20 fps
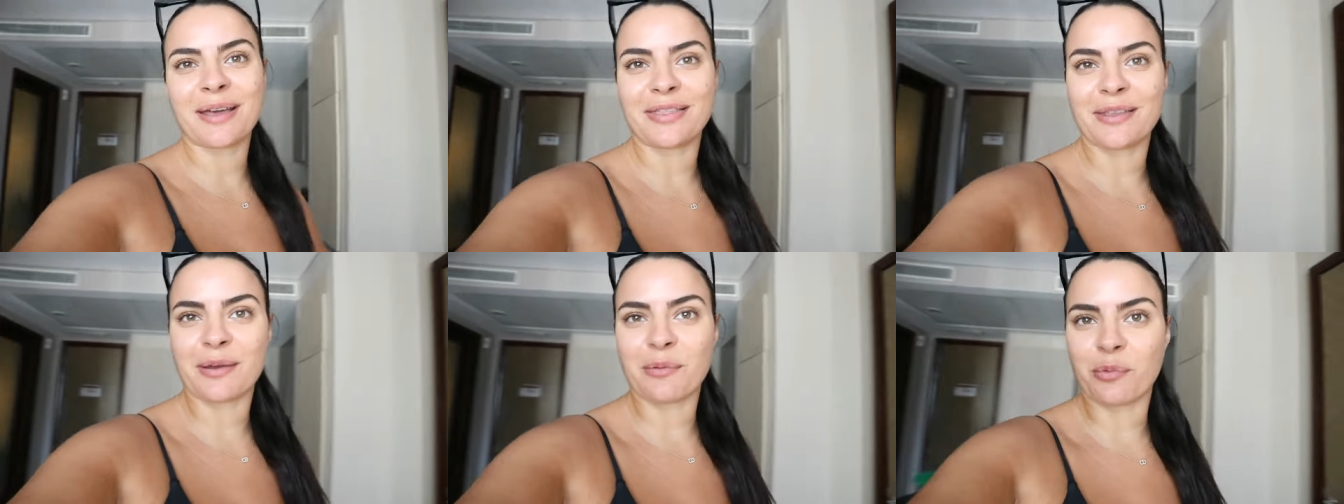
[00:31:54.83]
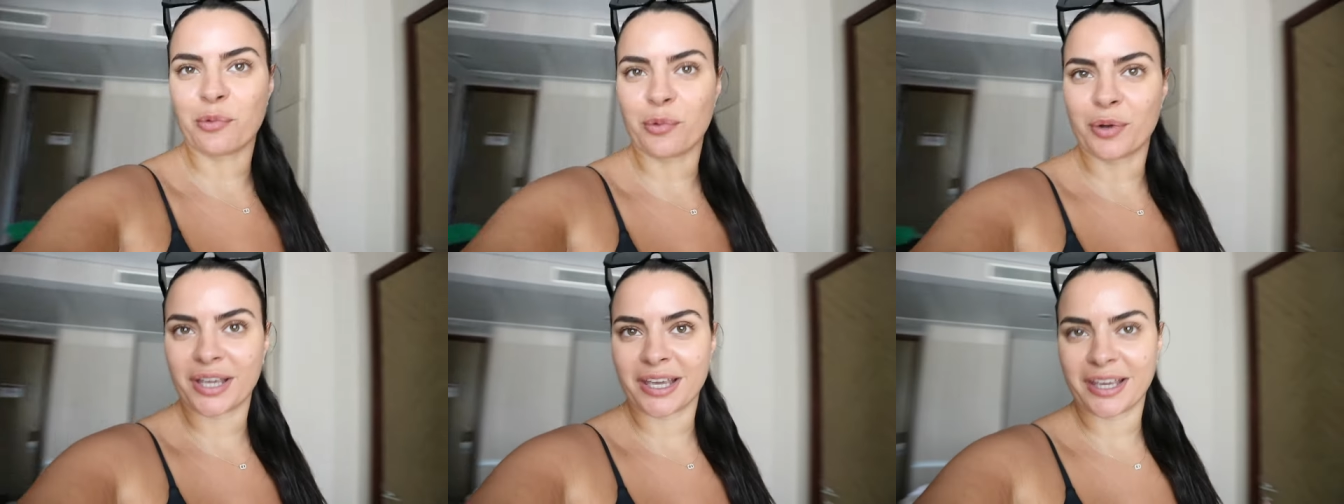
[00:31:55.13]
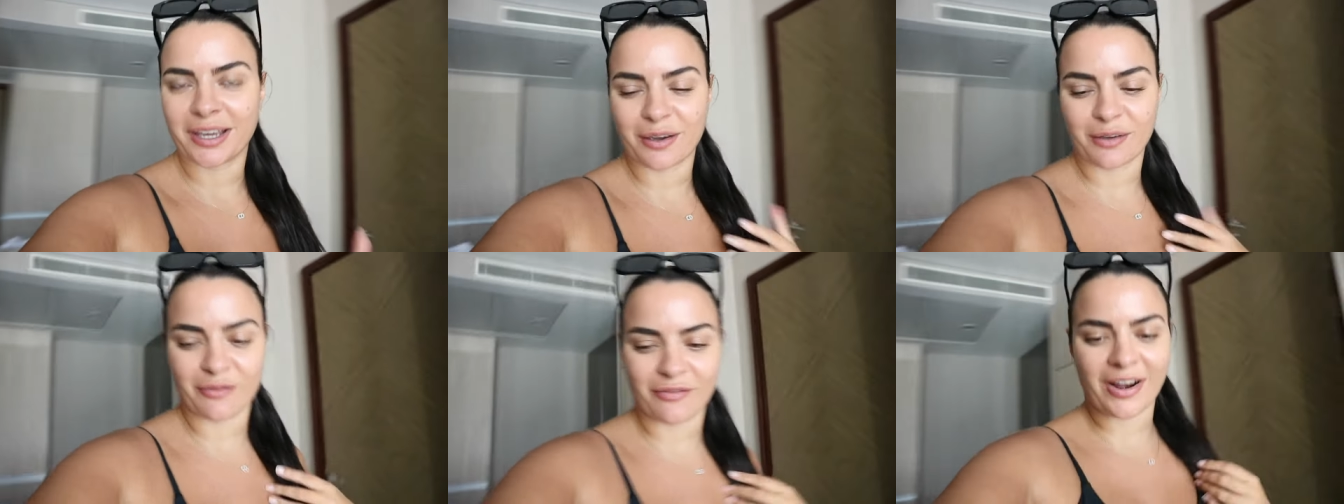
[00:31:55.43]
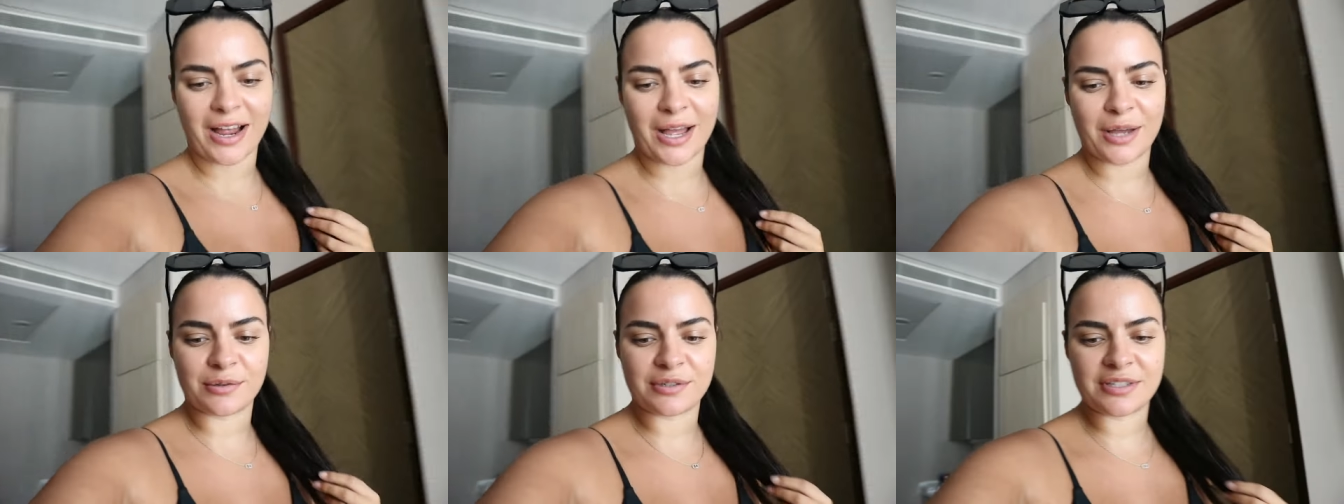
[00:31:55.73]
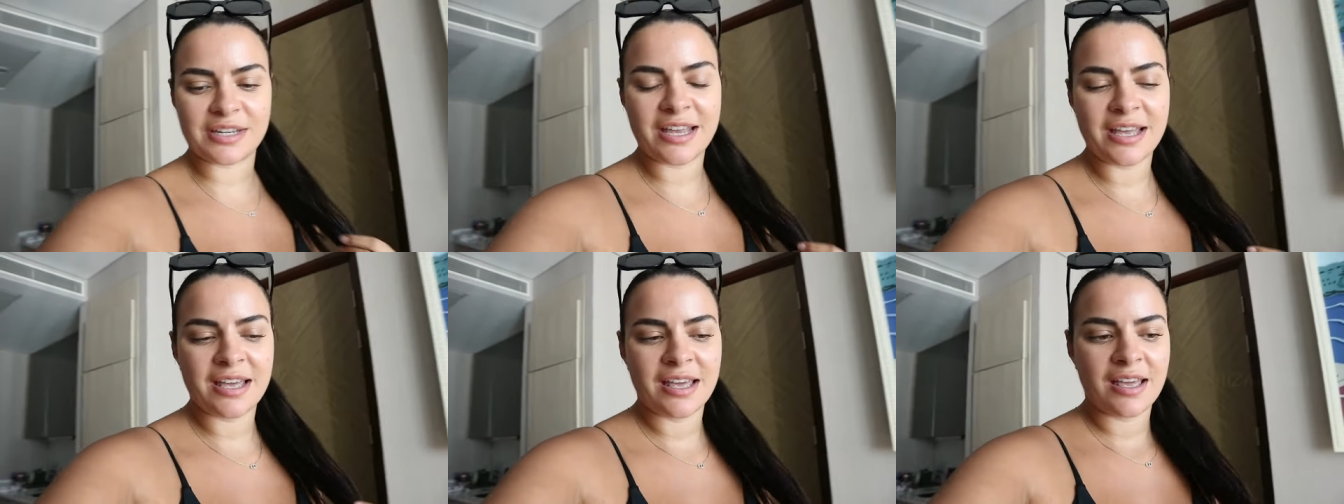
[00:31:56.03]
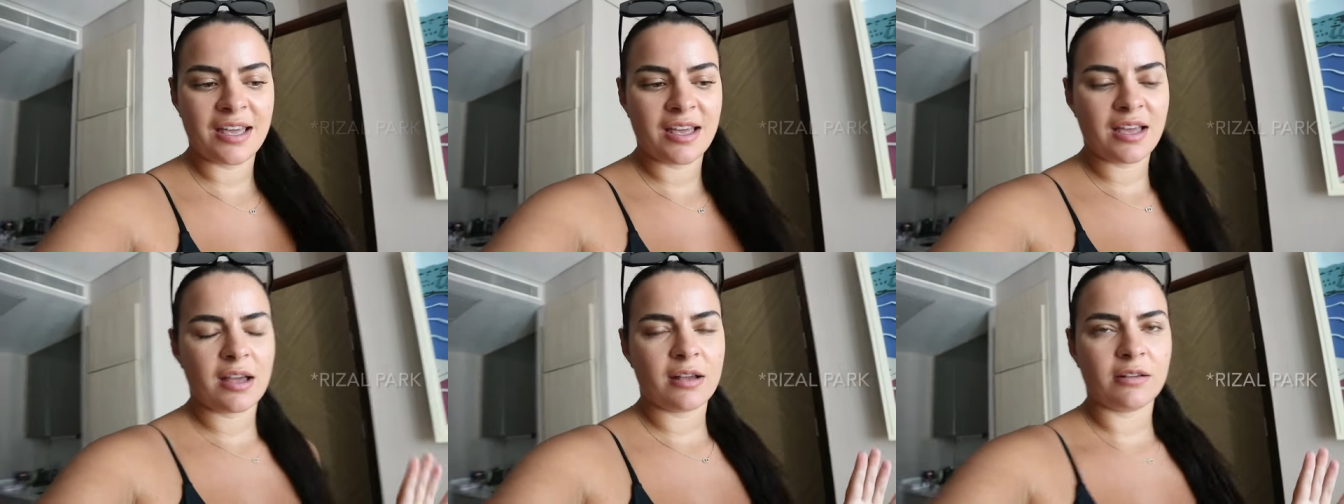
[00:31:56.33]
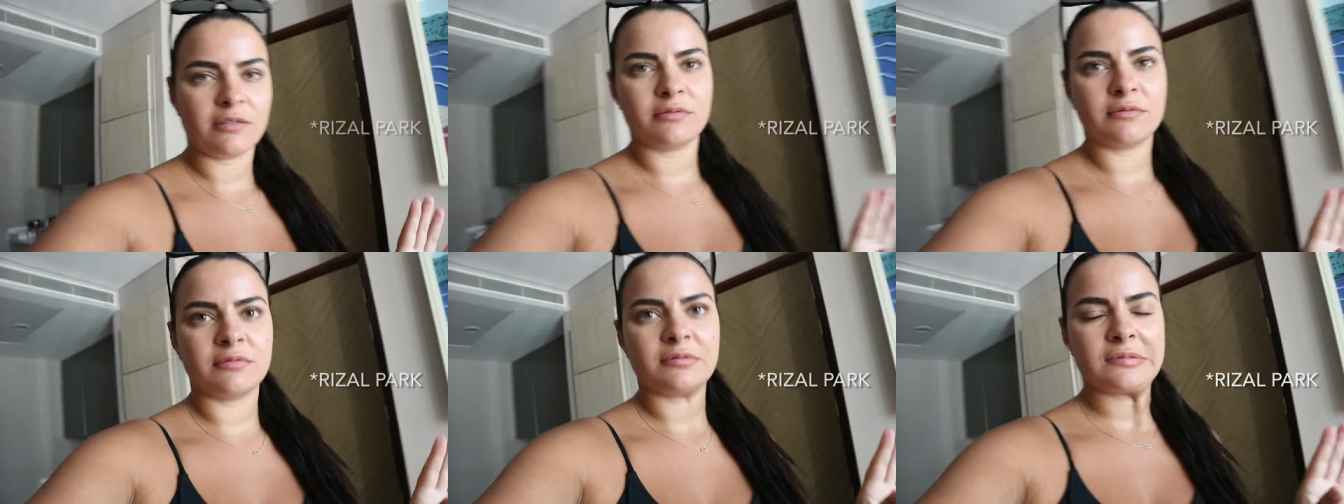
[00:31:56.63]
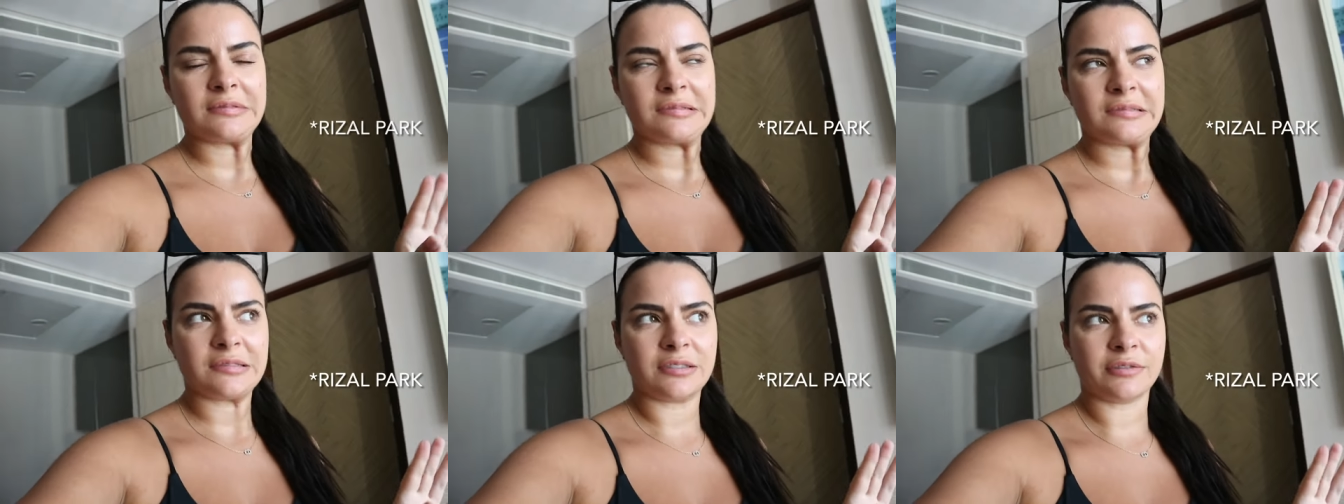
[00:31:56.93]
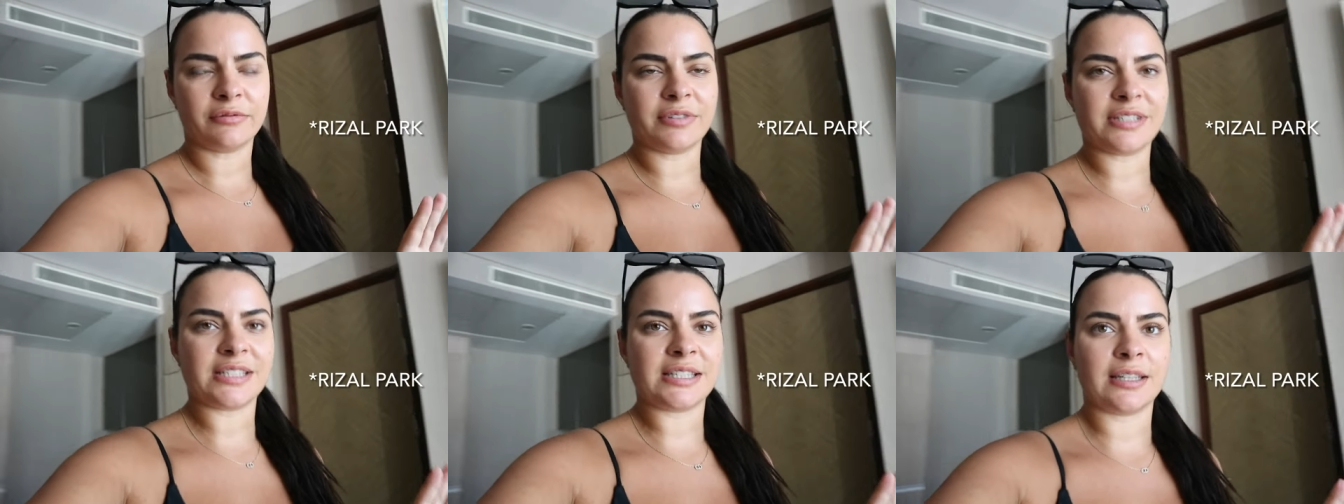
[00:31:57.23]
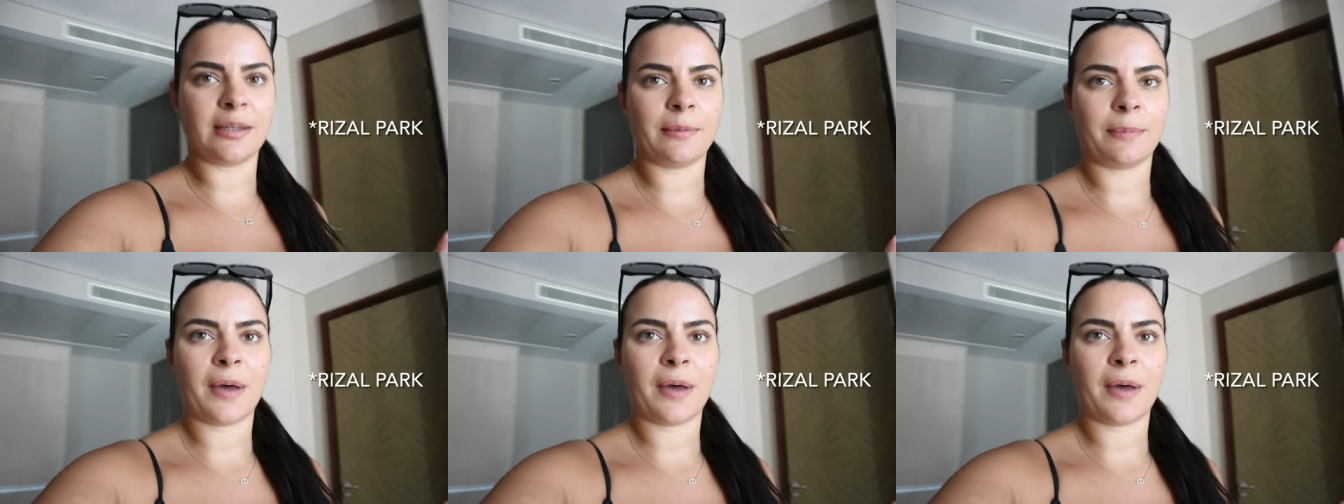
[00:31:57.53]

and then walking around Rizla